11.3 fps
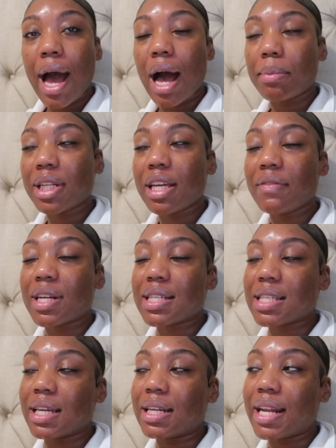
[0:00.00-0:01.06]
I believe and
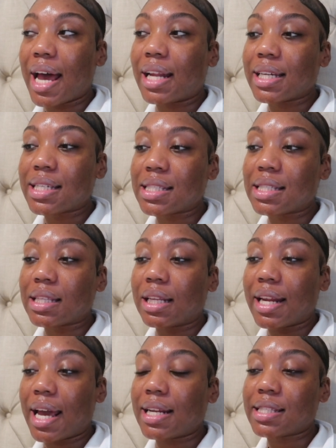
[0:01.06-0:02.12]
it's in Dallas the
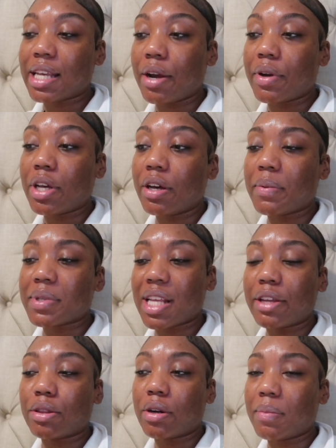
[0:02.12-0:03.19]
Dallas area it was
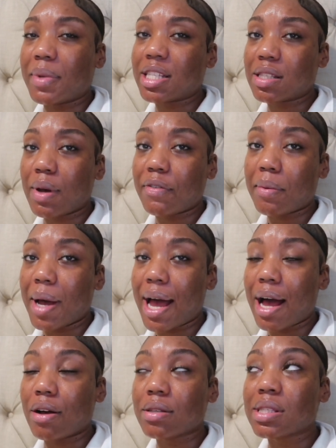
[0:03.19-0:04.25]
like 30 minutes away from my
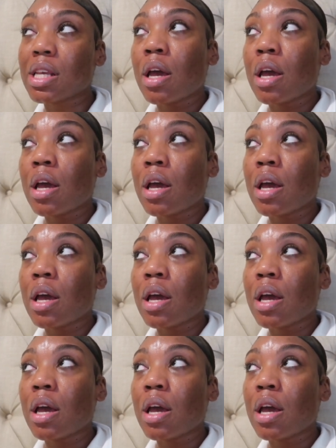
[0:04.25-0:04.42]
house